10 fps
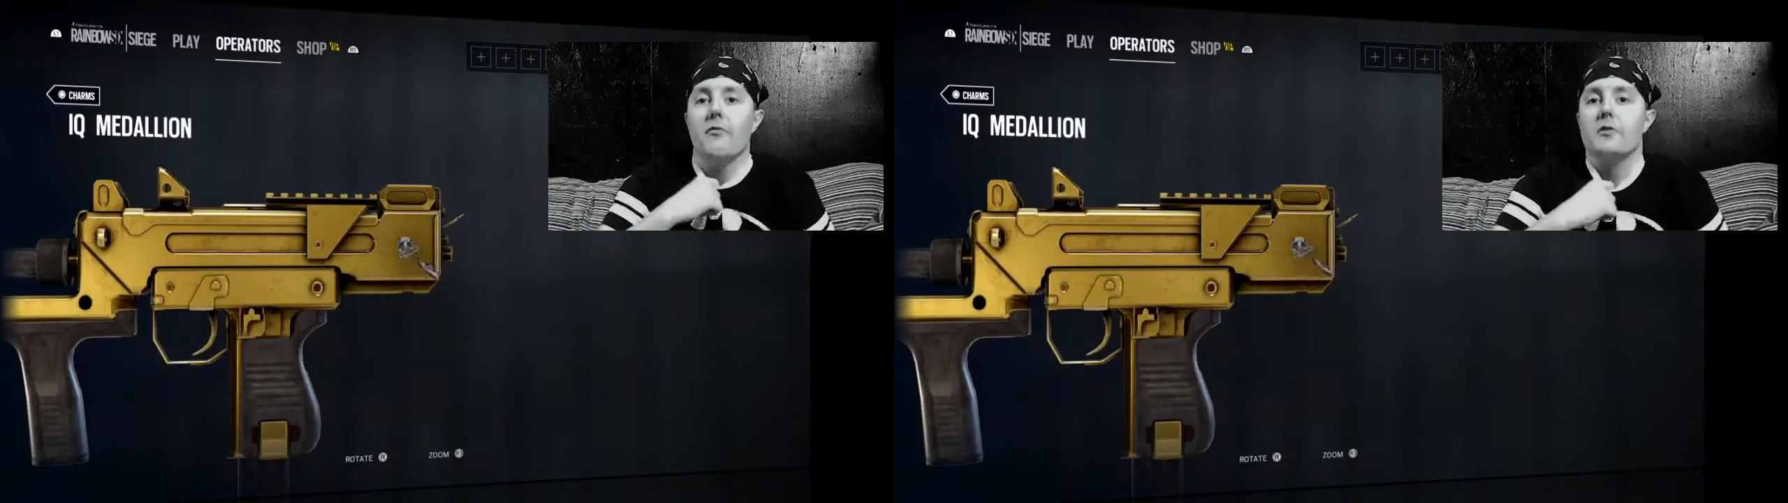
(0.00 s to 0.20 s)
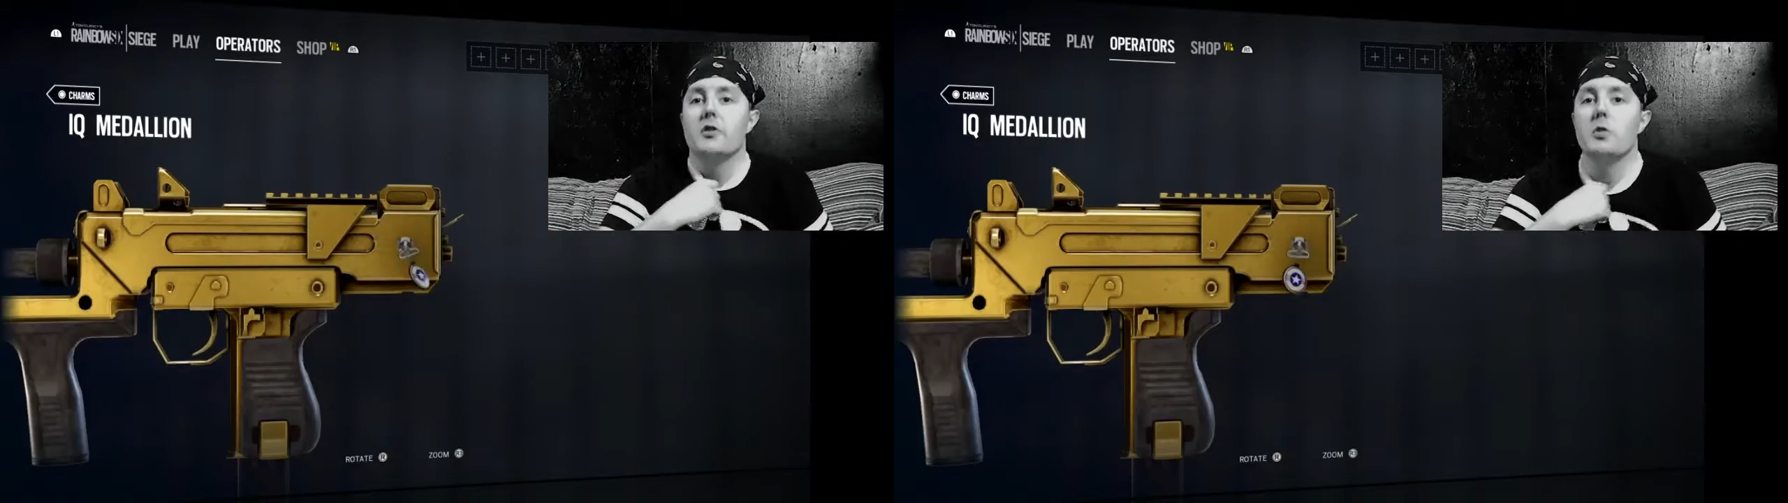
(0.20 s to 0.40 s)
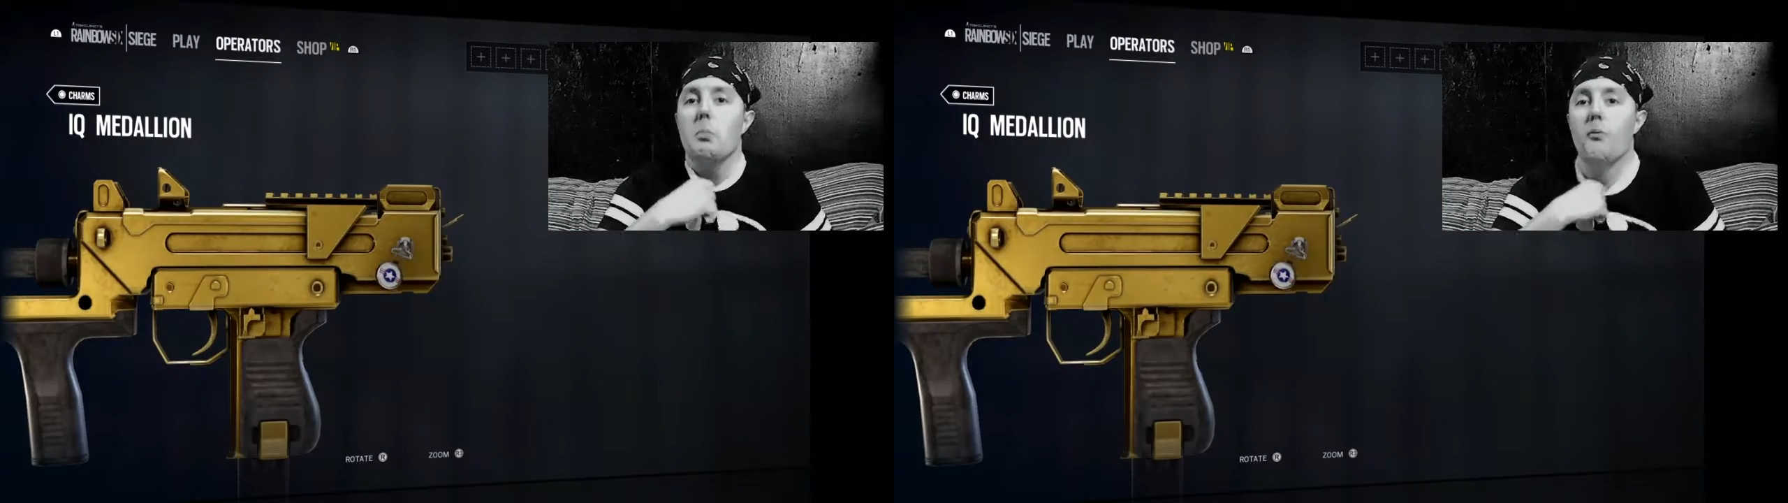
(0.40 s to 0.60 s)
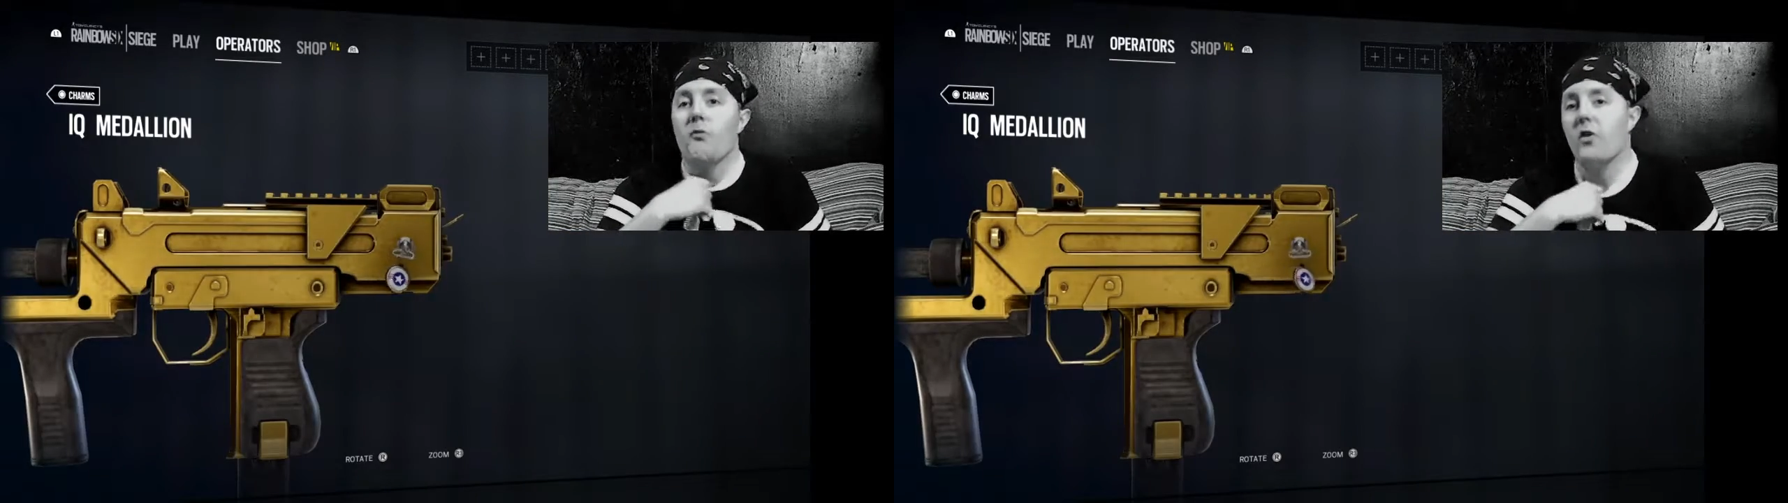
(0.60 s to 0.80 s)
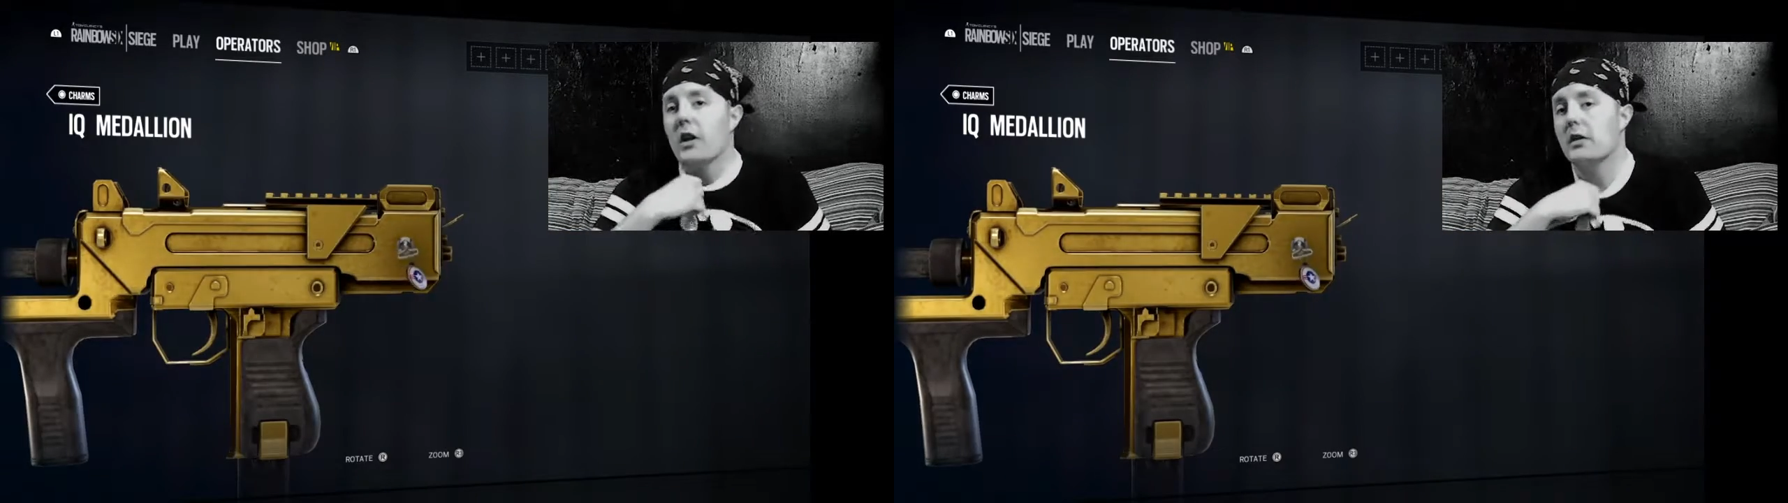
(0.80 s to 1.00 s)
super
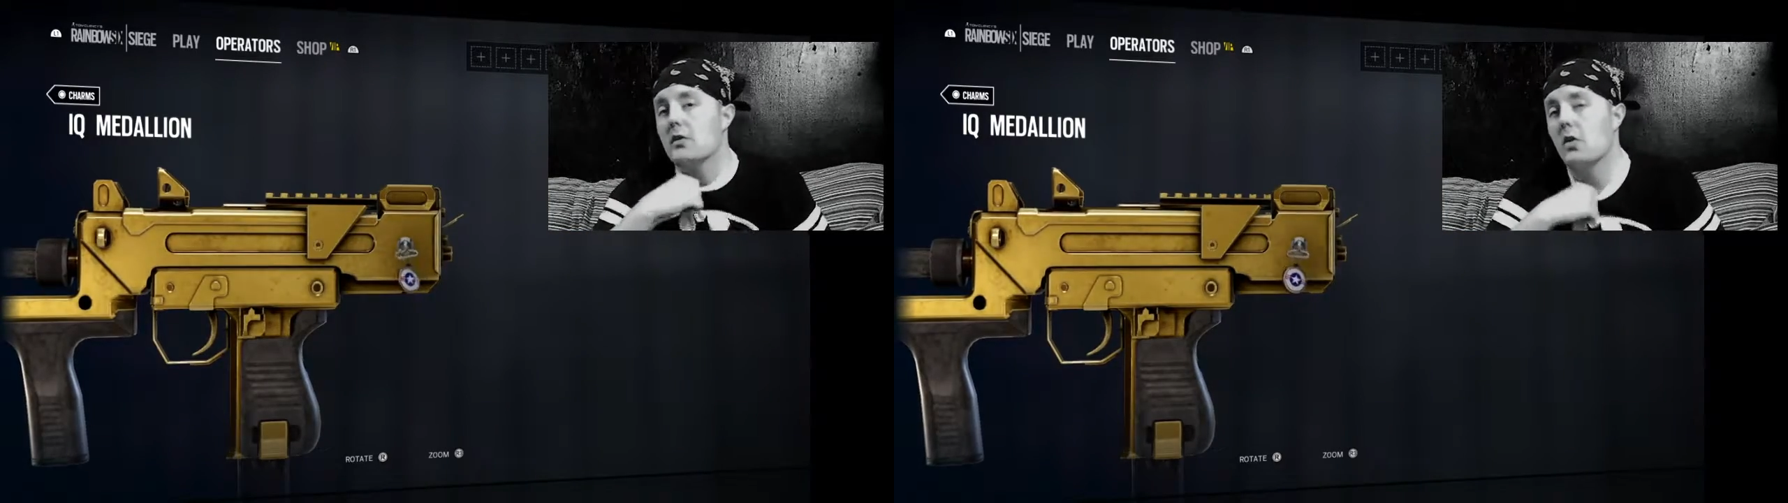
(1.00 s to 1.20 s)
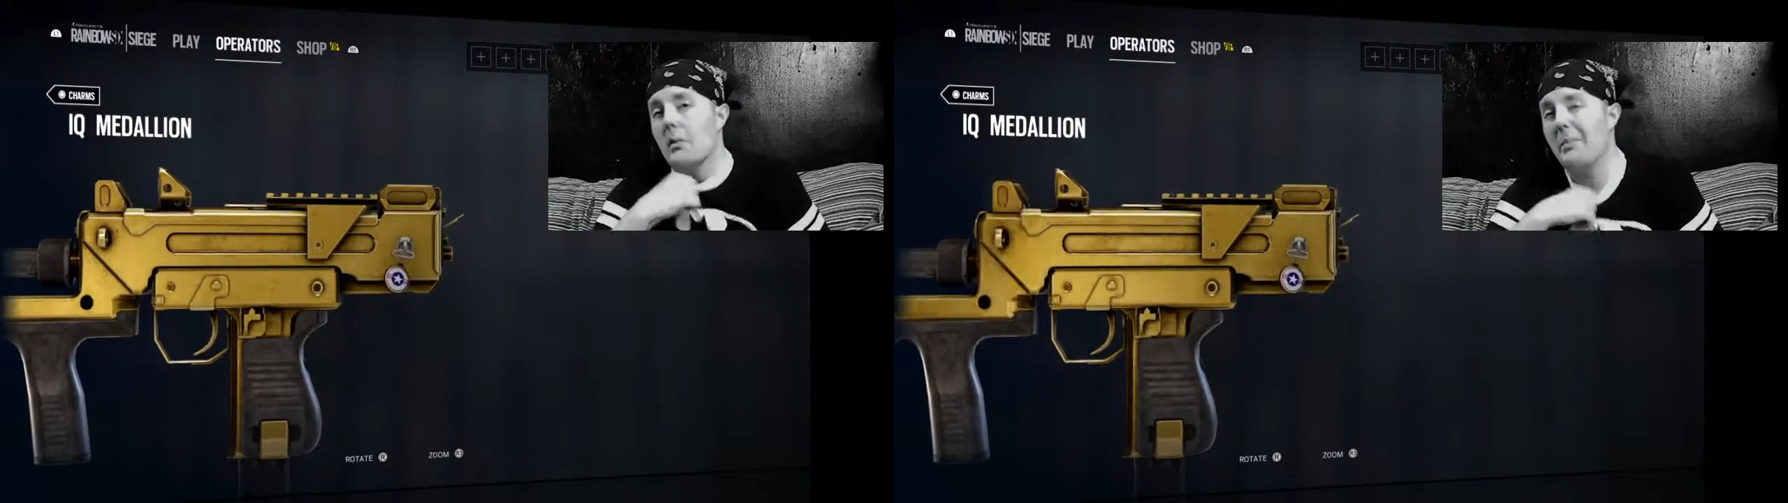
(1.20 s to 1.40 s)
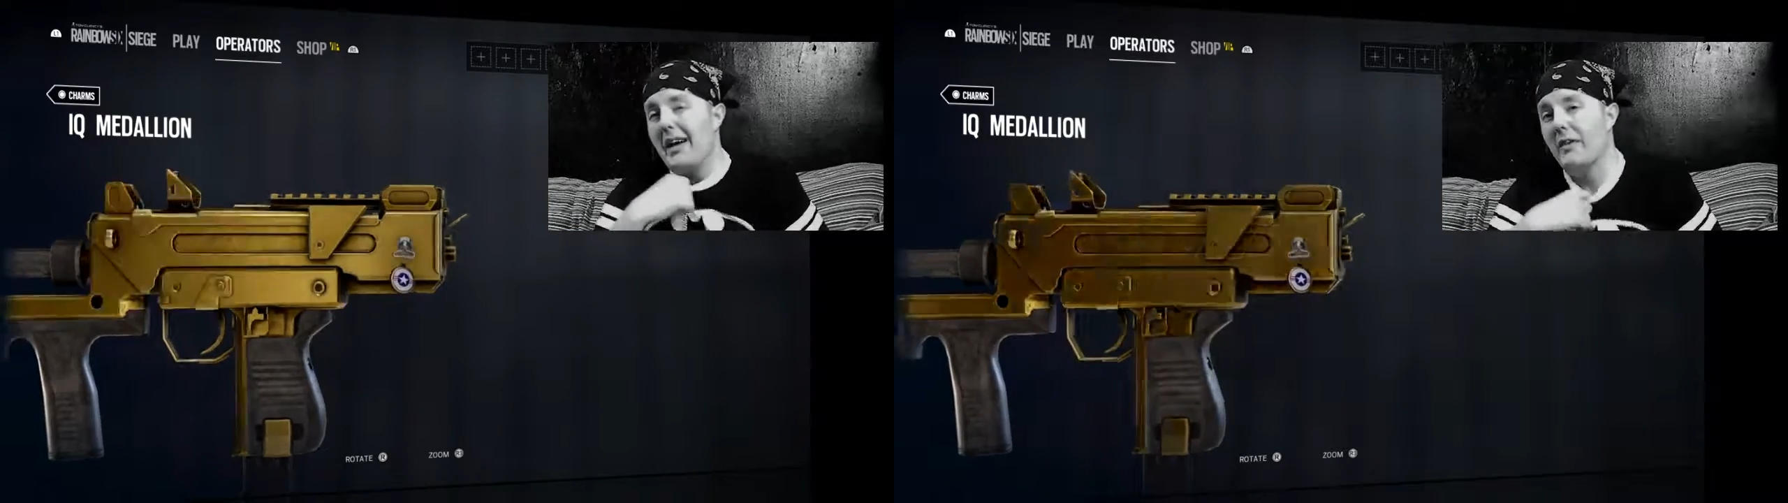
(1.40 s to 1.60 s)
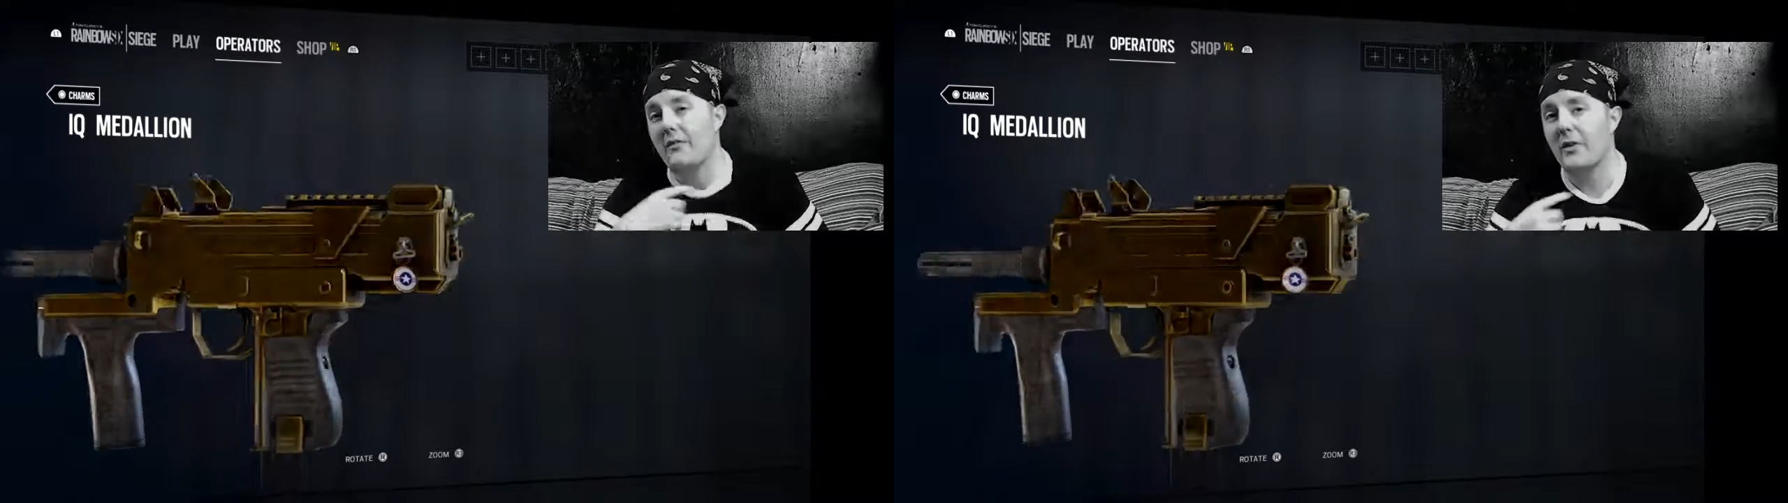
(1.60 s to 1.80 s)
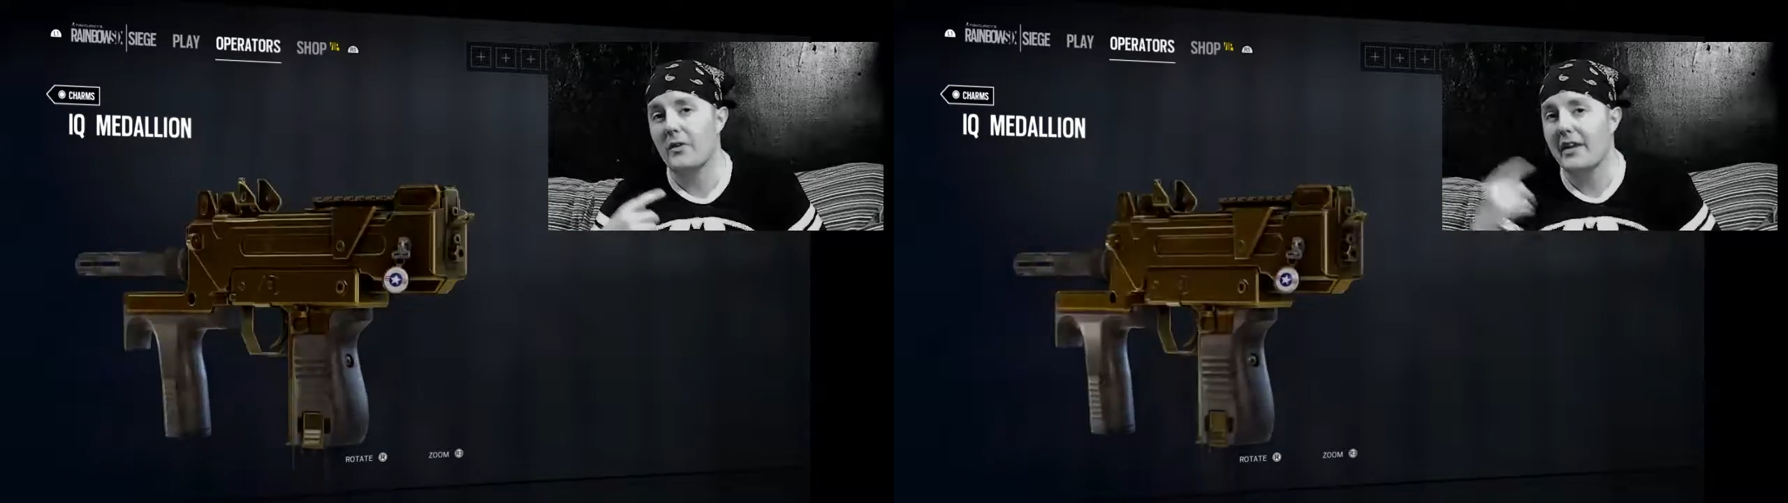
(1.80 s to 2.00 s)
fresh on the
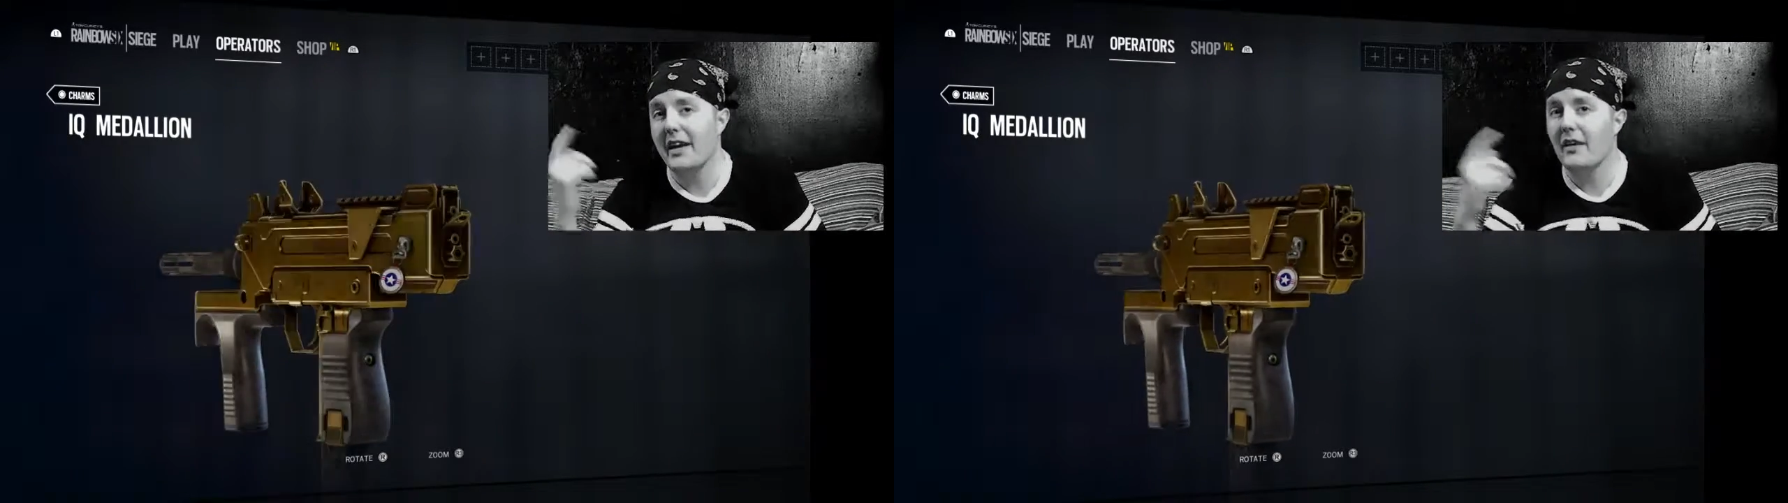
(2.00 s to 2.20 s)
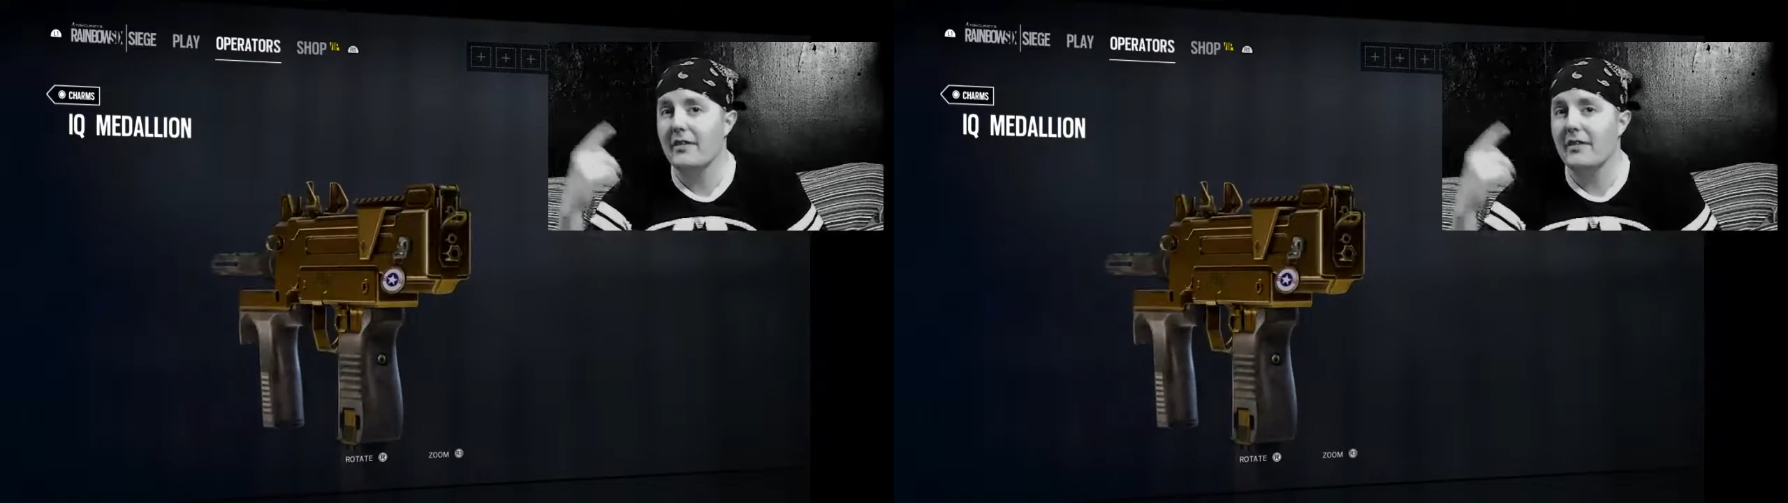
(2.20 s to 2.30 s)
battlefield now